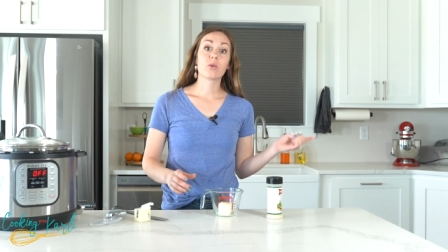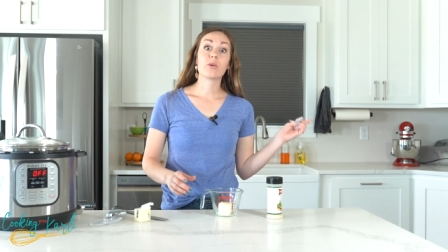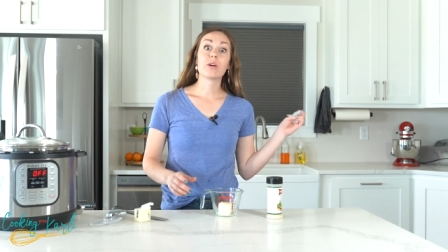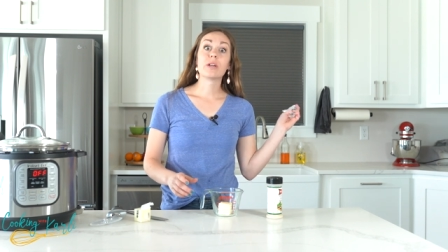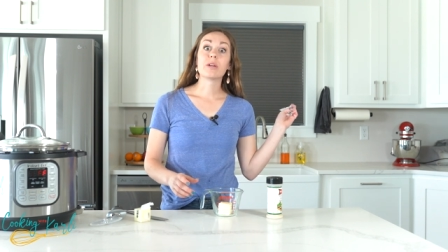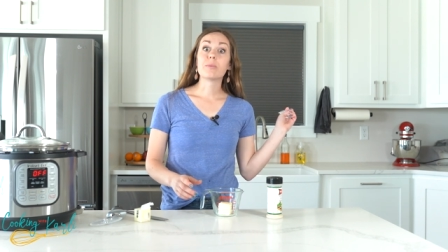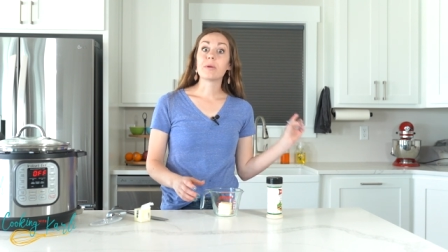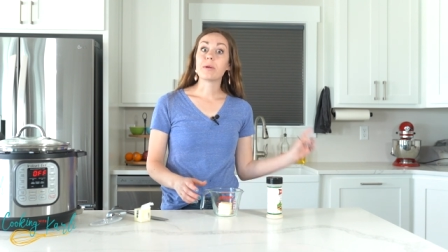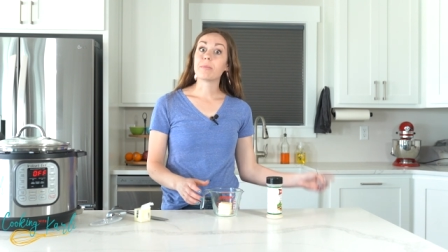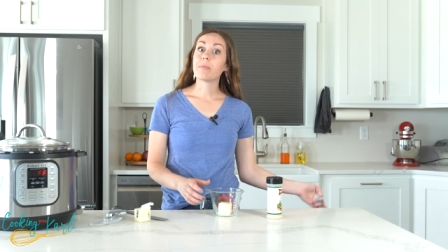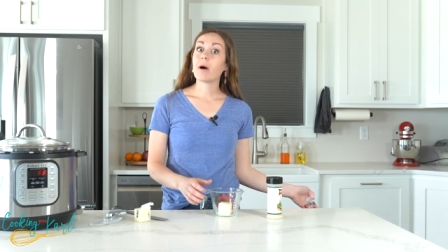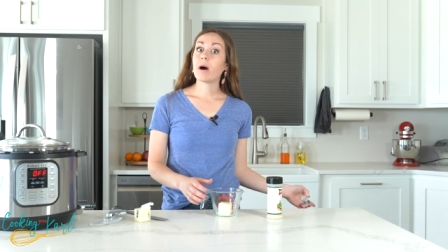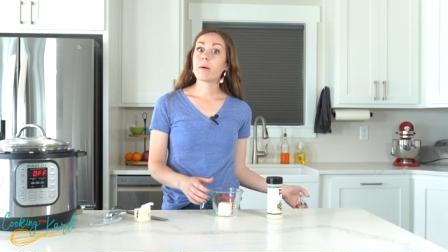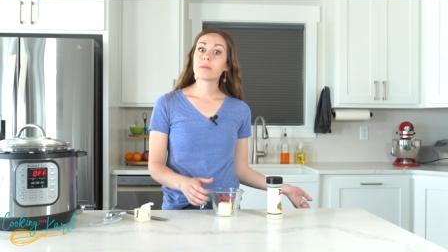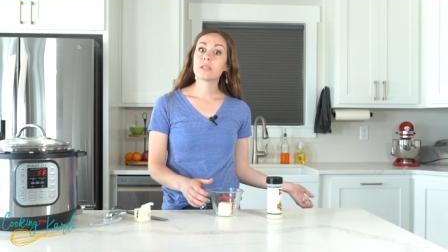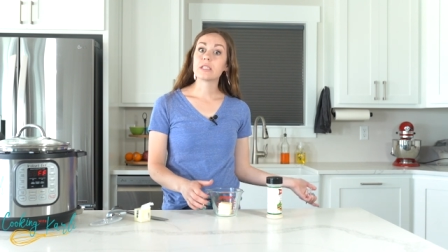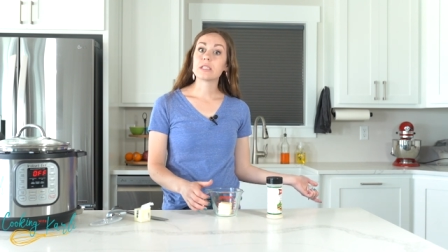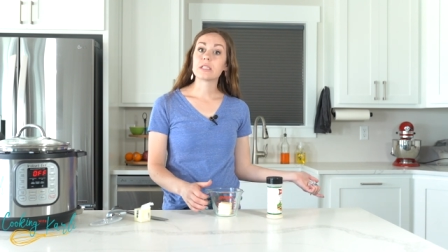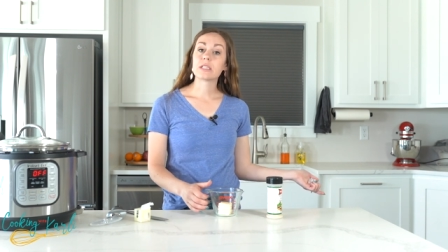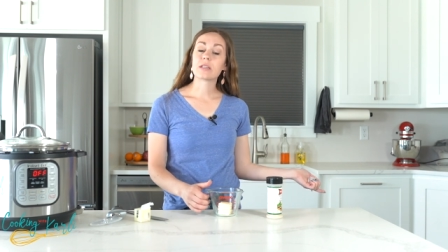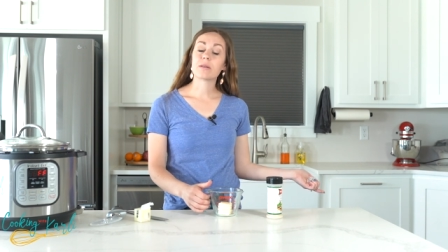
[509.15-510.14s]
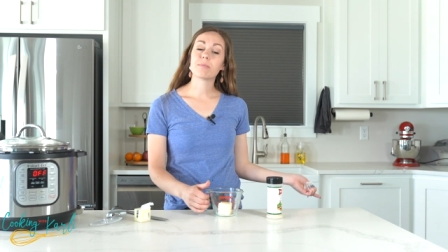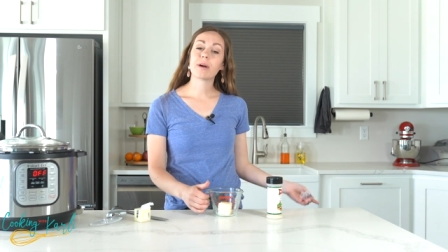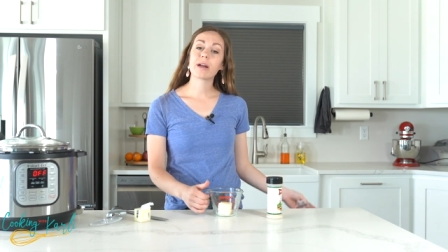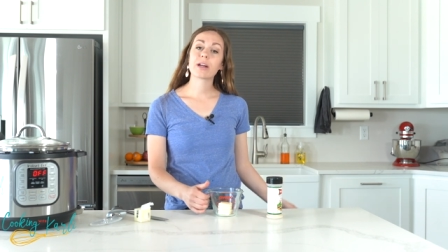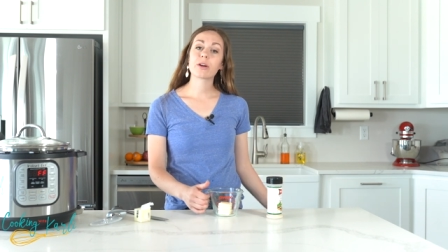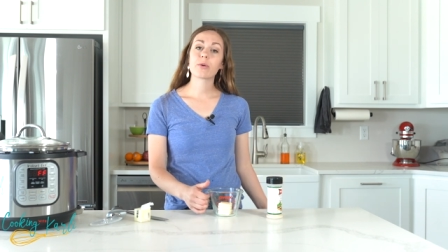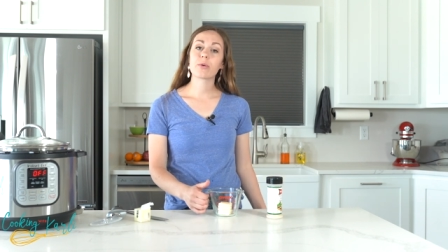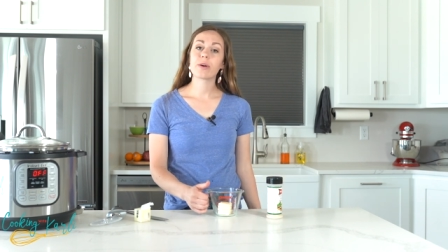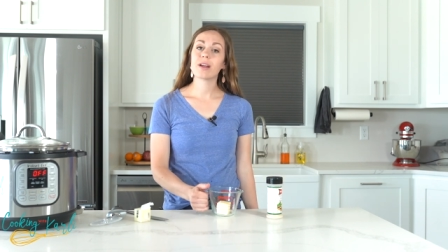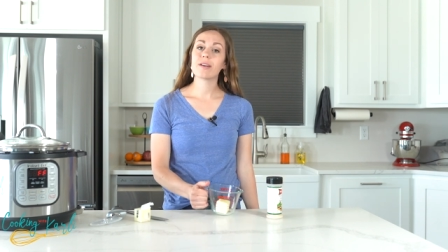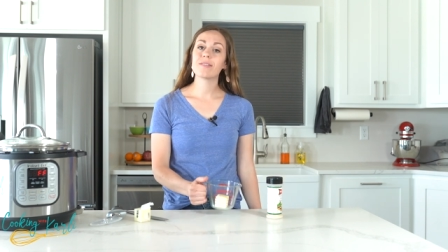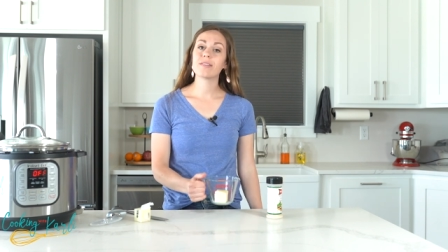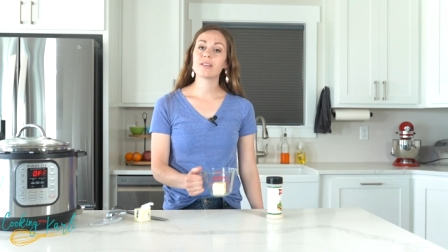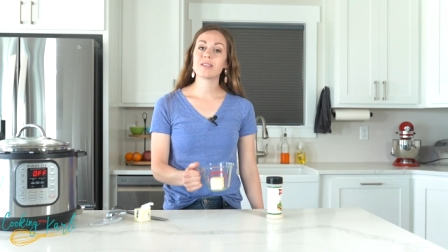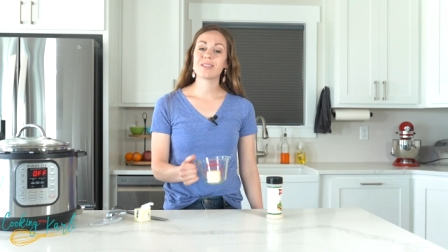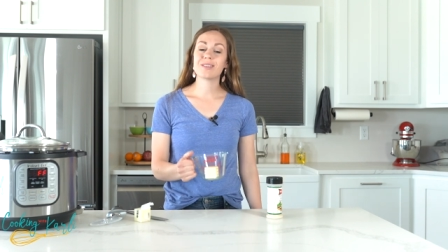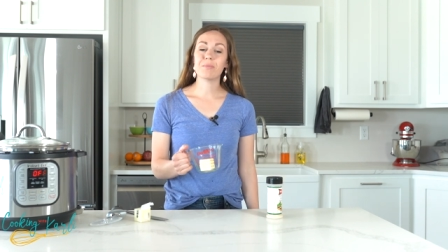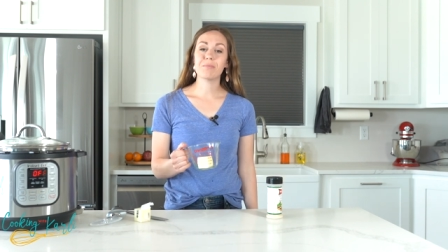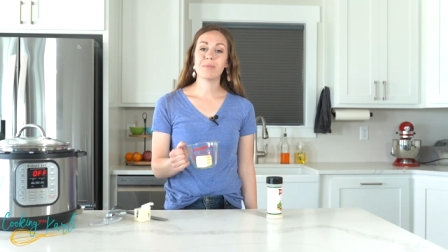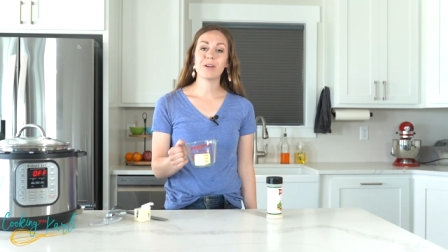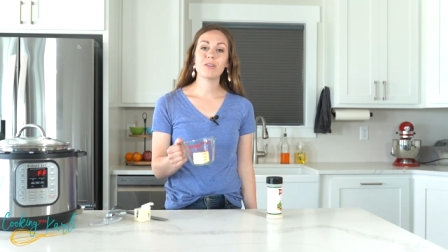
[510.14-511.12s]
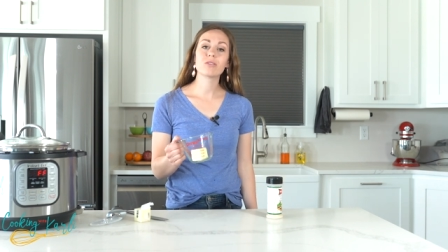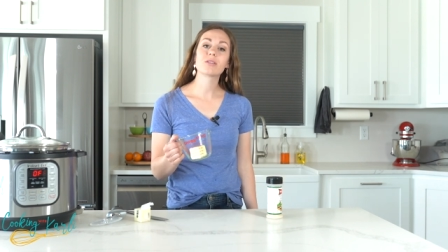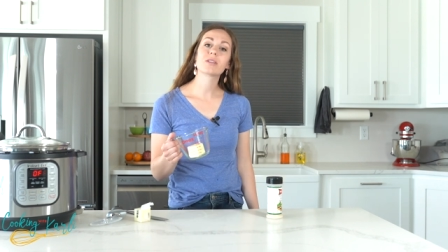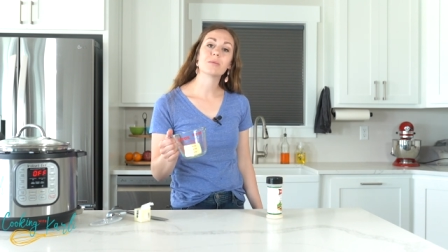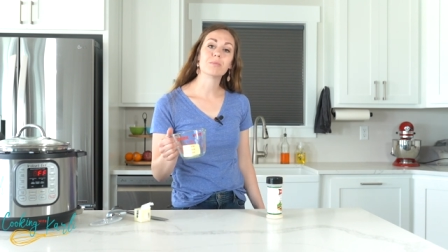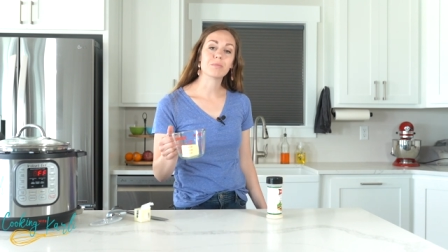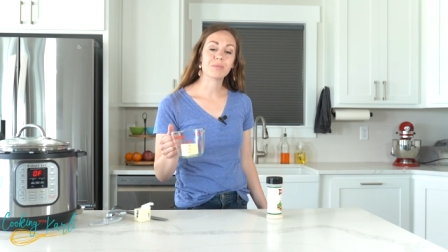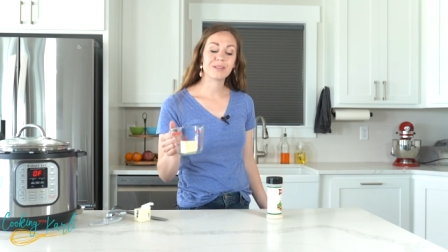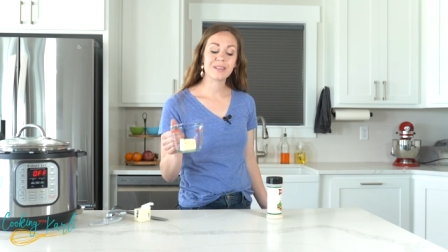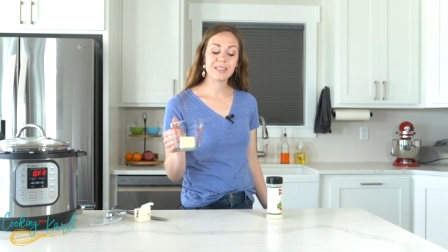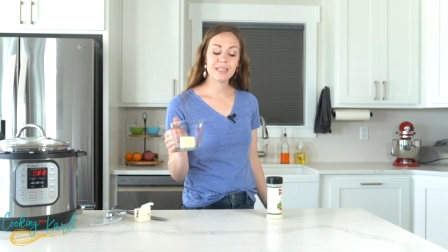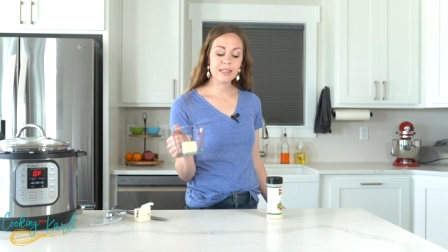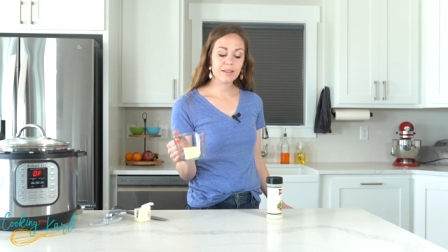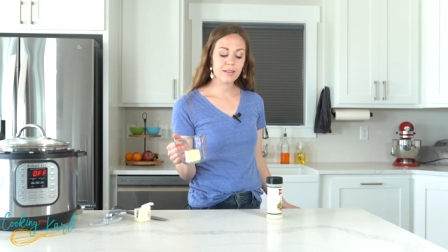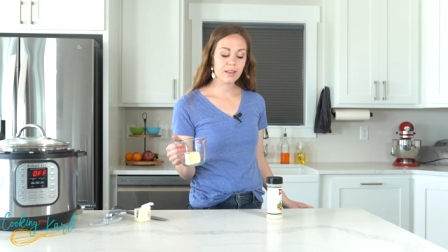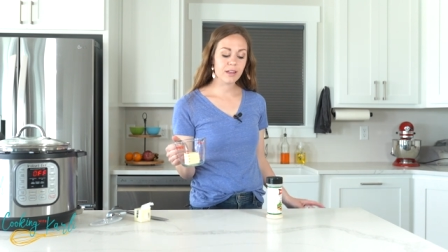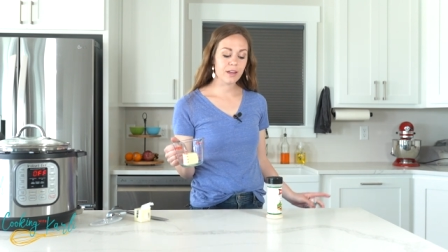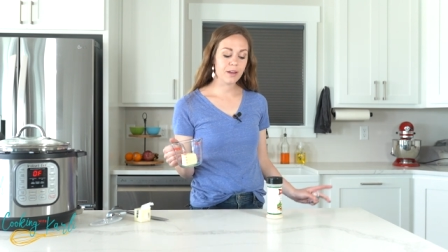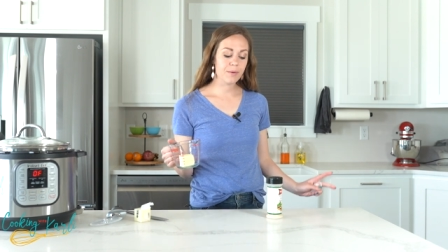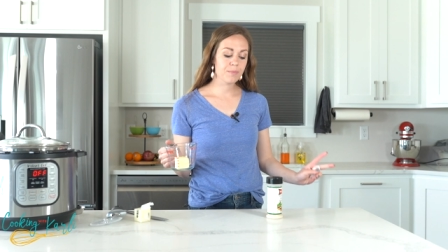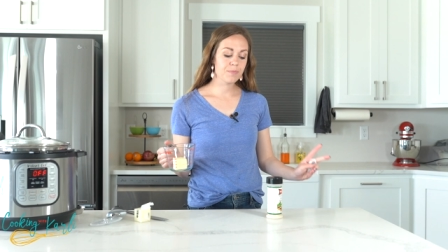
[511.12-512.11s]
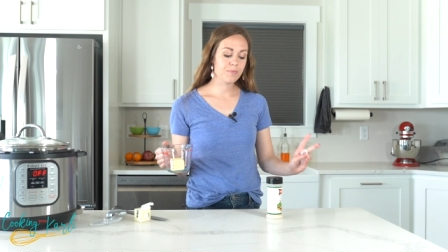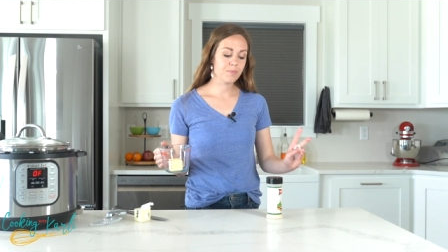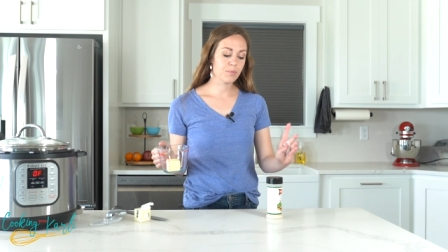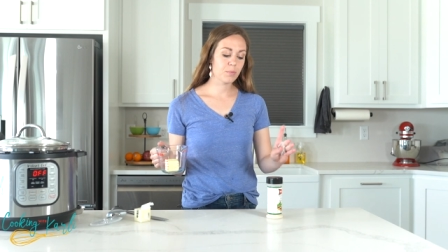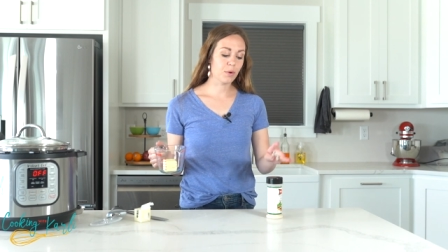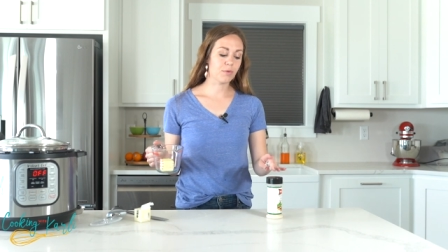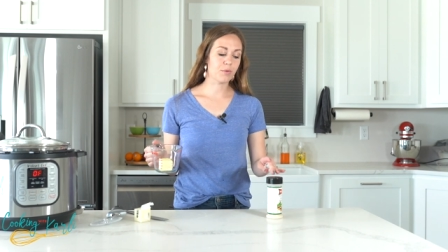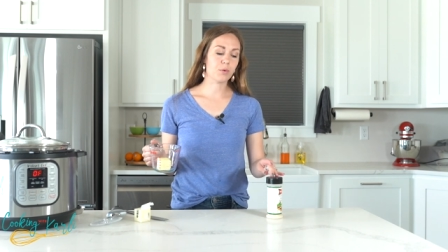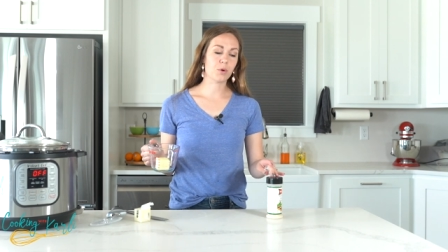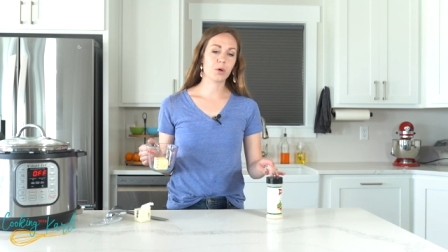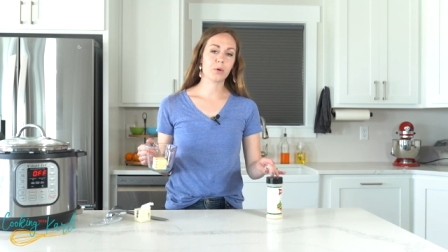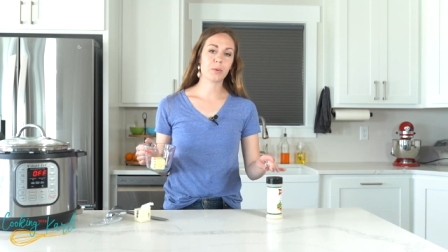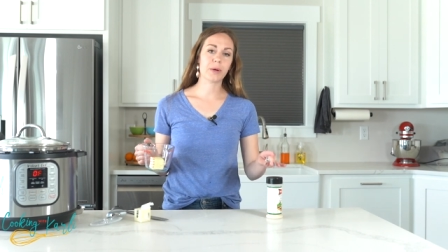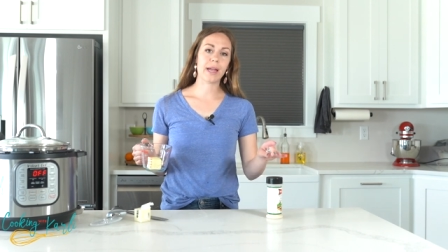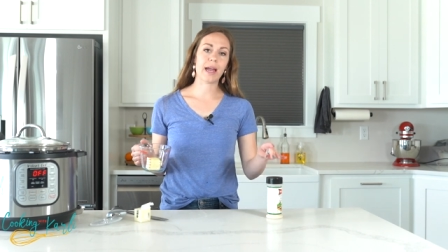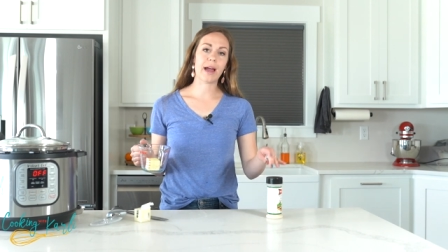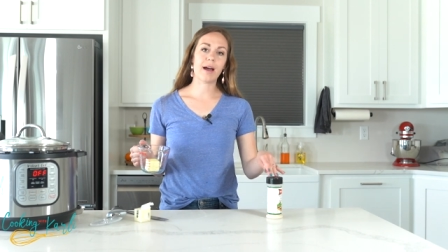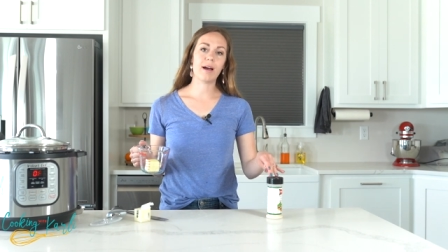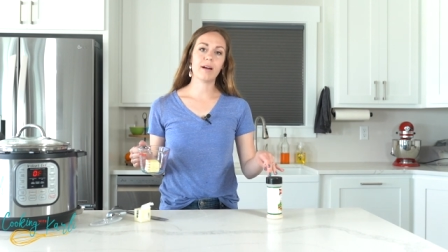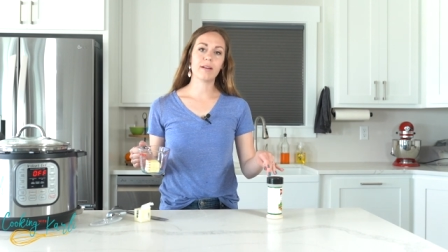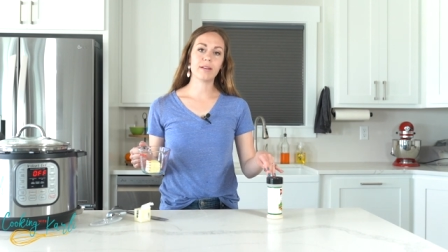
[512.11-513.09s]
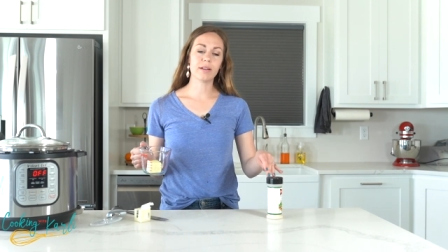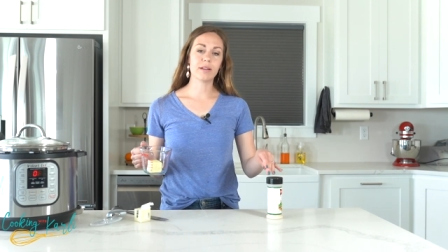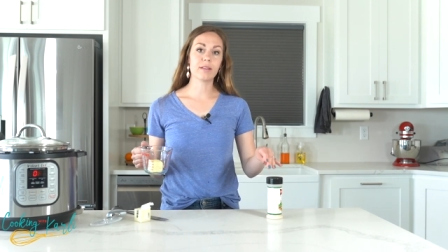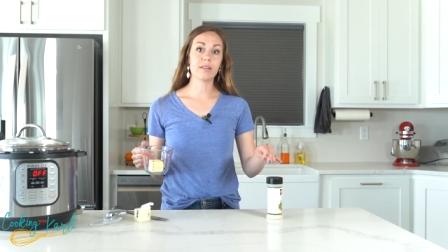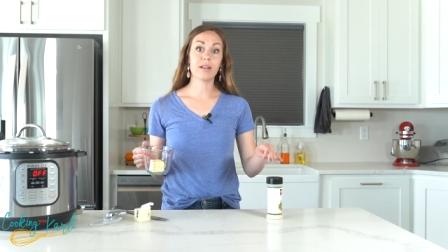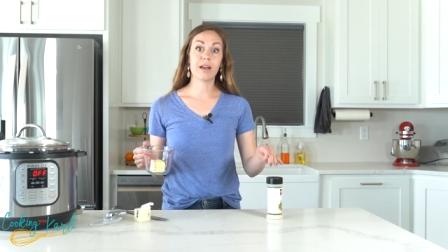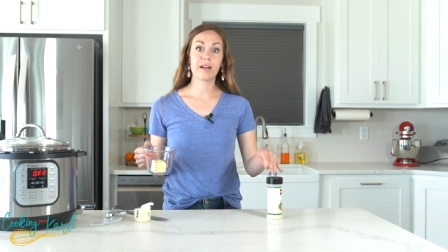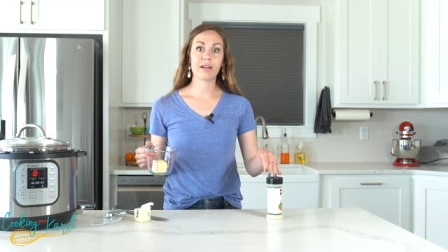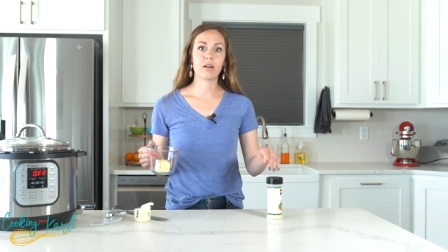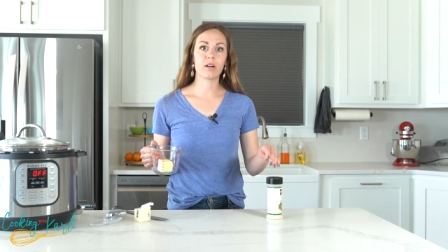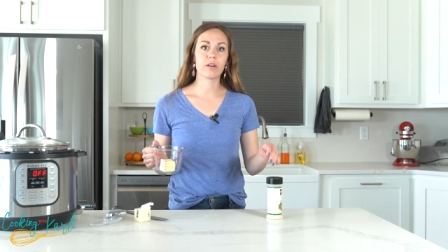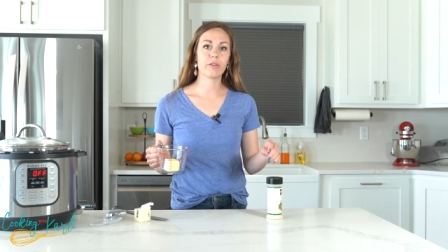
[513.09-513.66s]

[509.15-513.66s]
going to be popped into the microwave to melt completely before we add in that